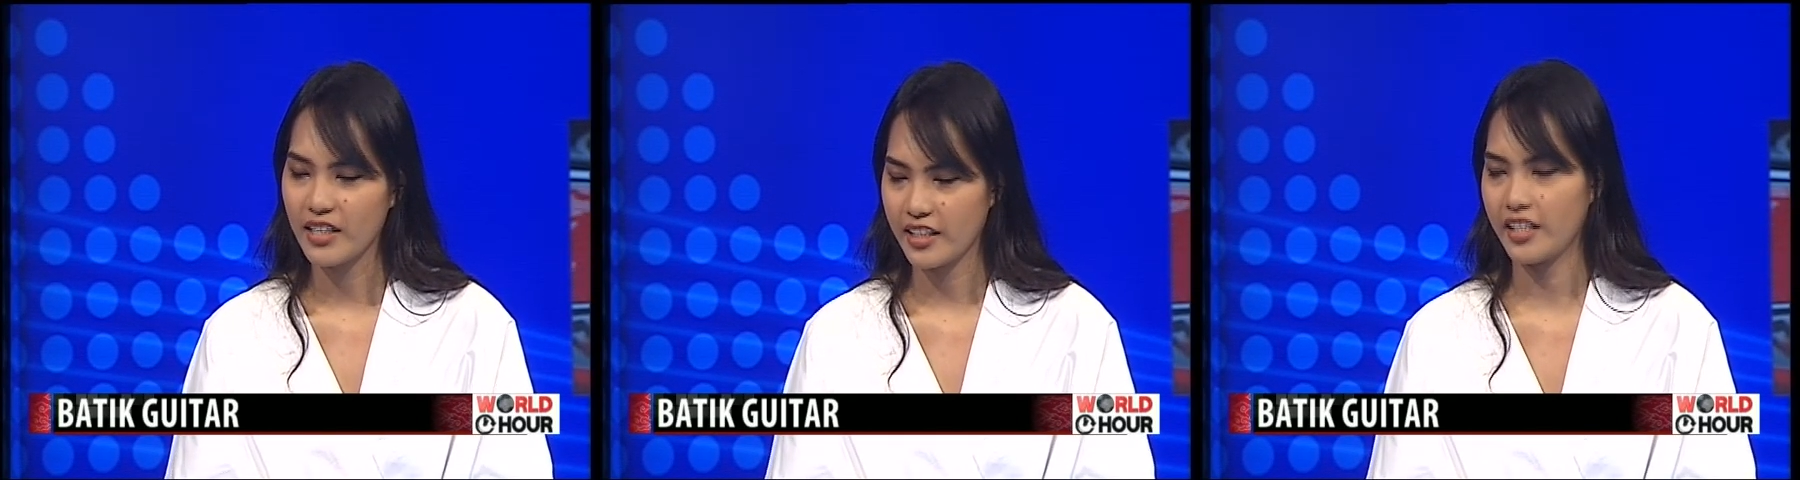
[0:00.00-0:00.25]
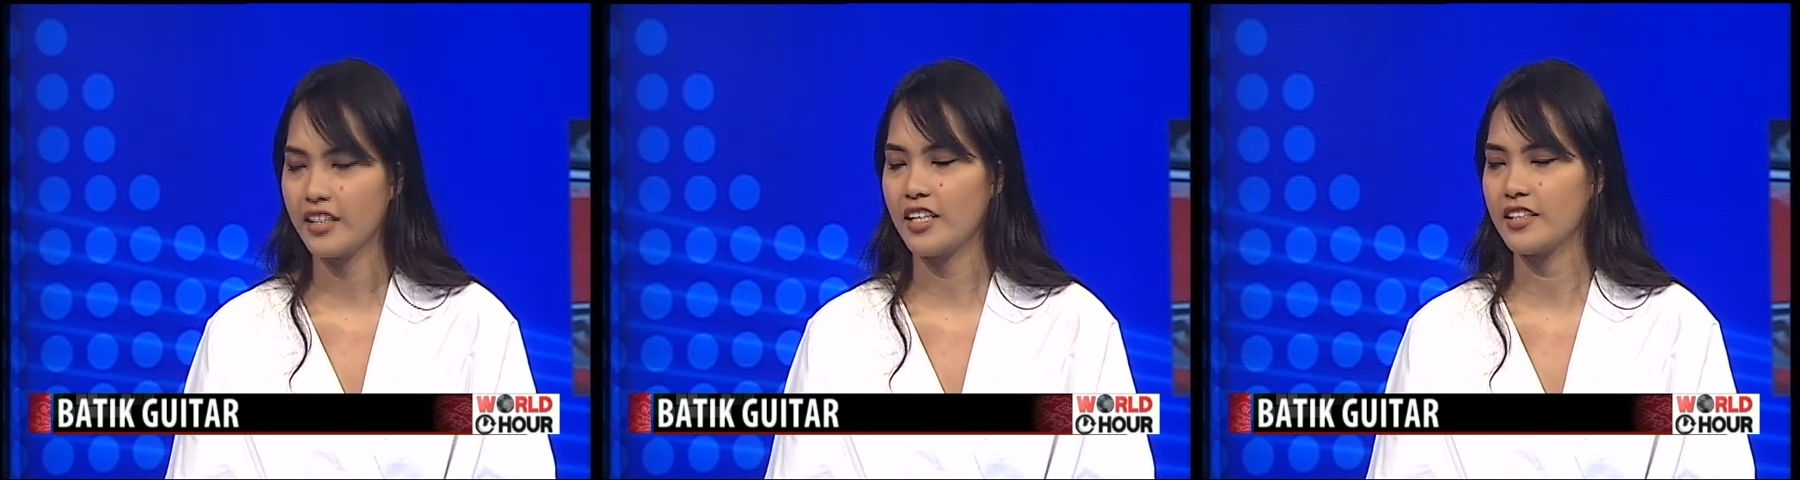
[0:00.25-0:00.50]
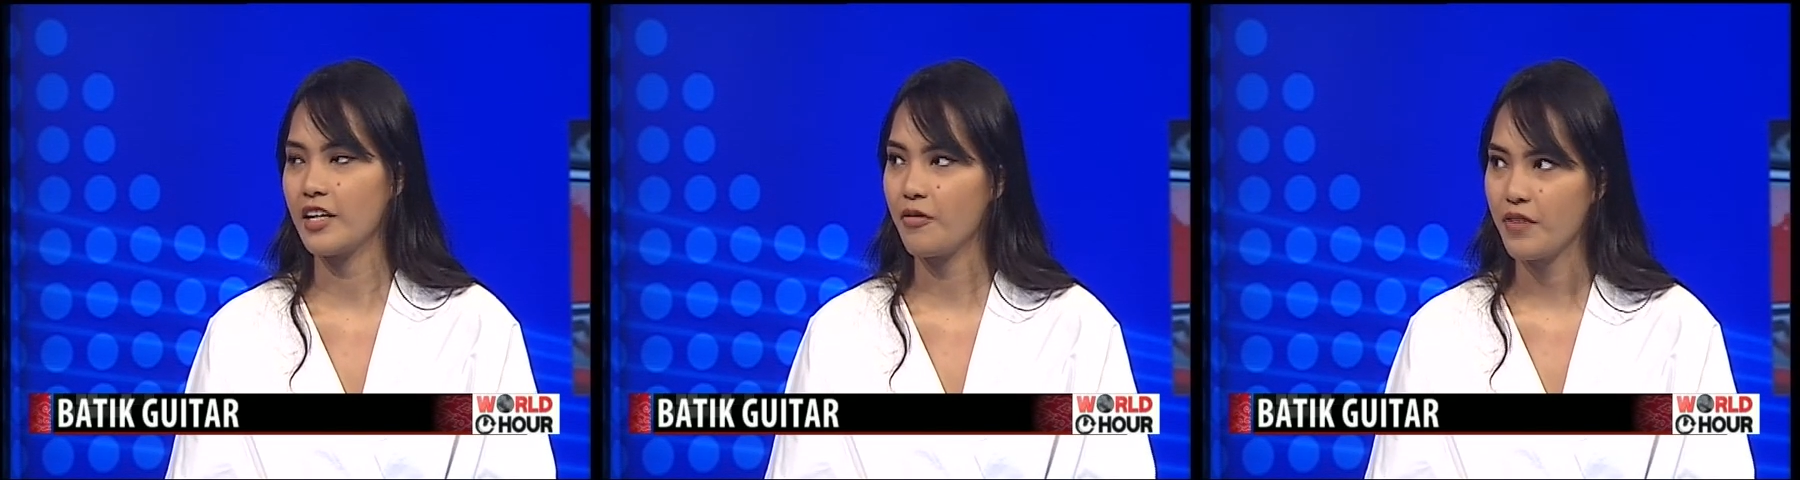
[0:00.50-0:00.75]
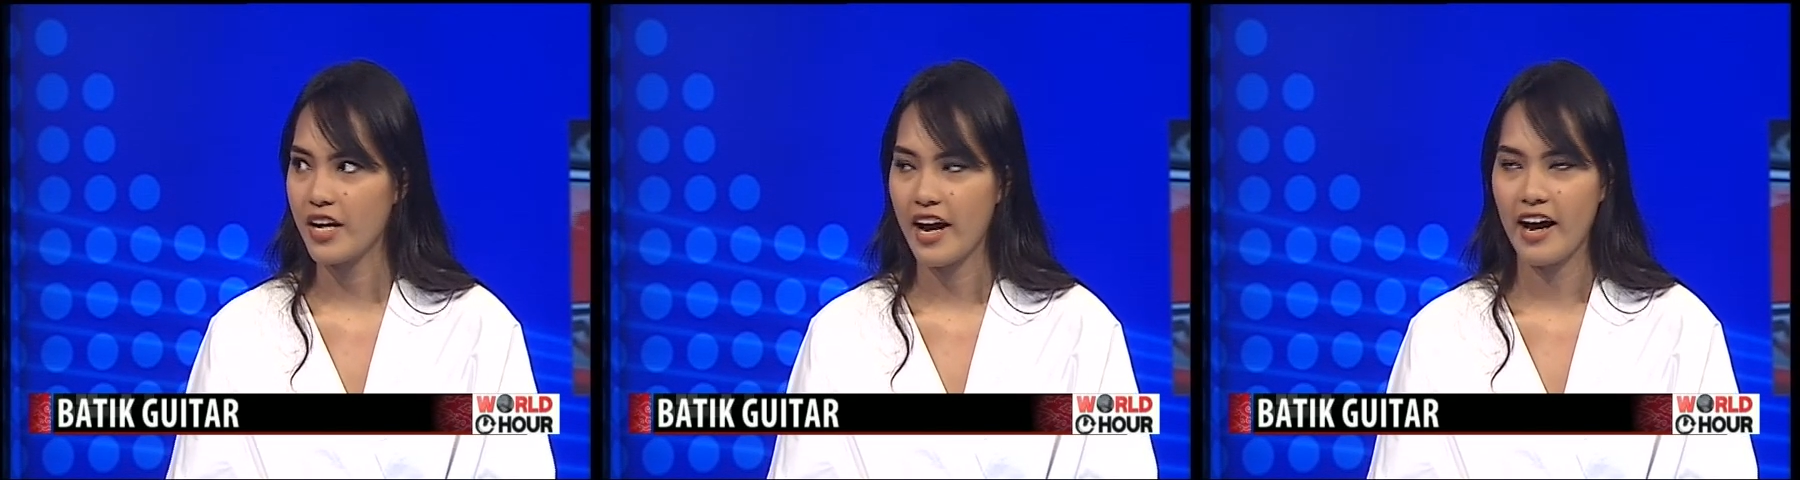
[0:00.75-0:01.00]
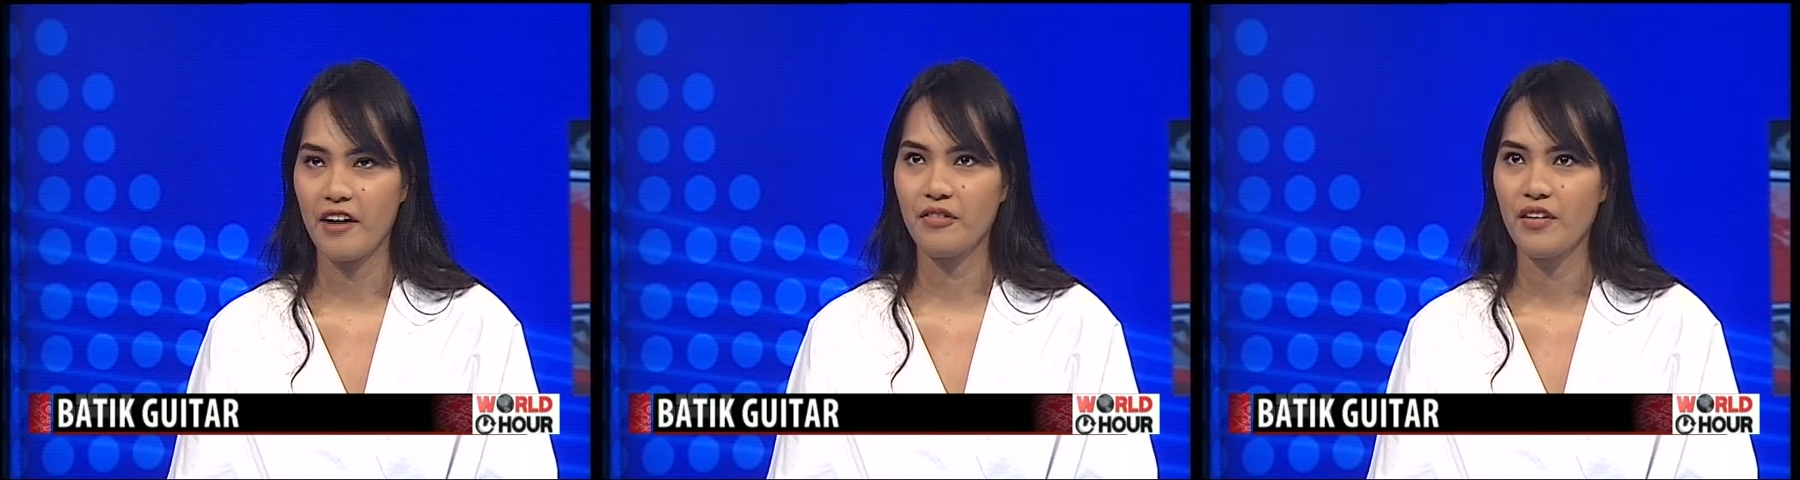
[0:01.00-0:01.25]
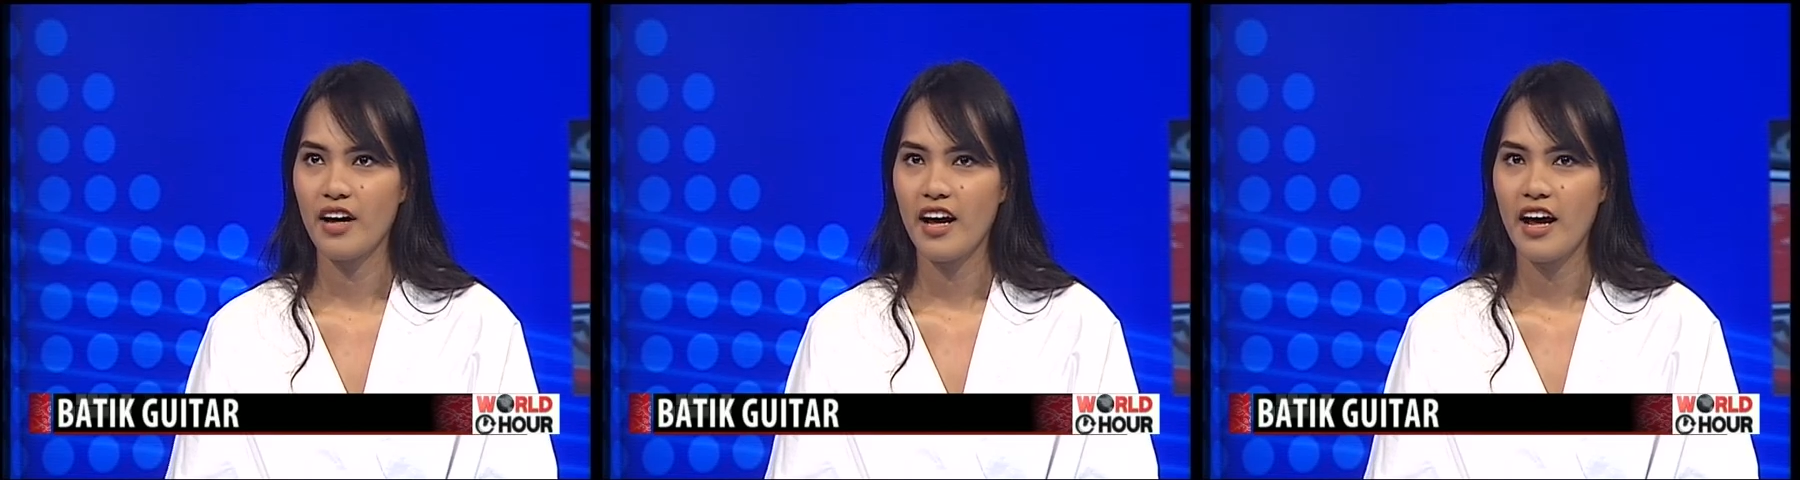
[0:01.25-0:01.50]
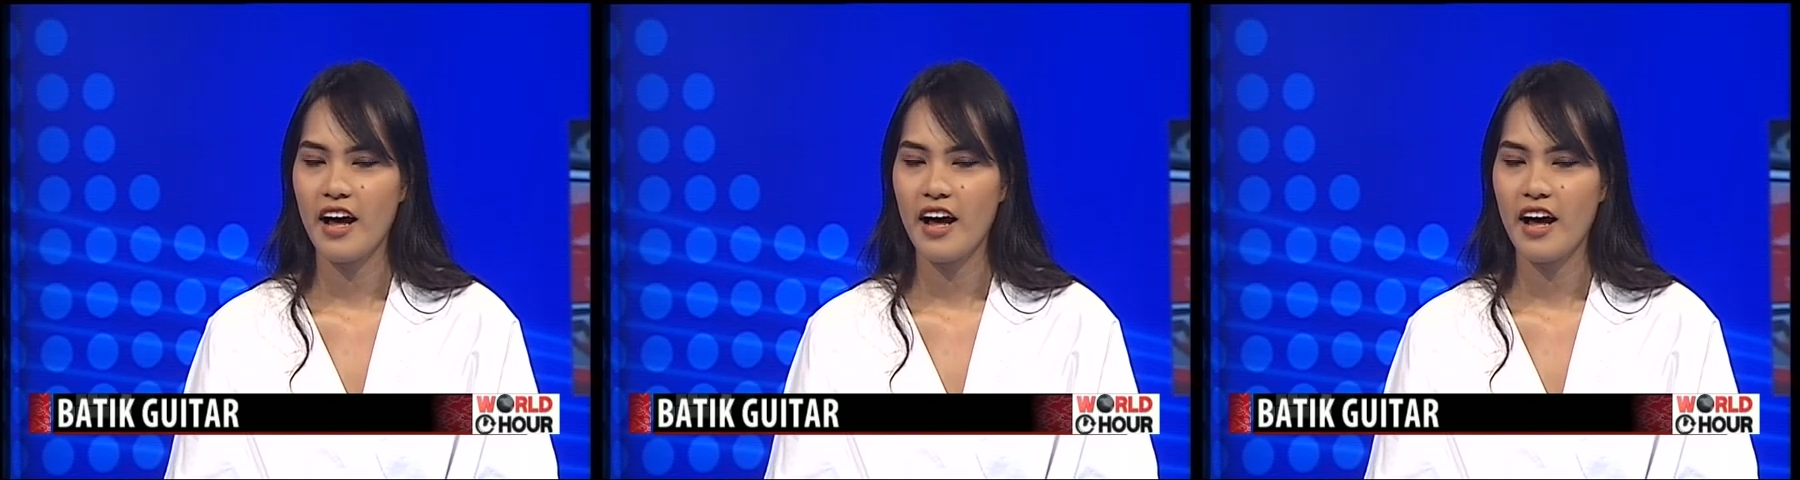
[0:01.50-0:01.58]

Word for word: batik guitars that we have.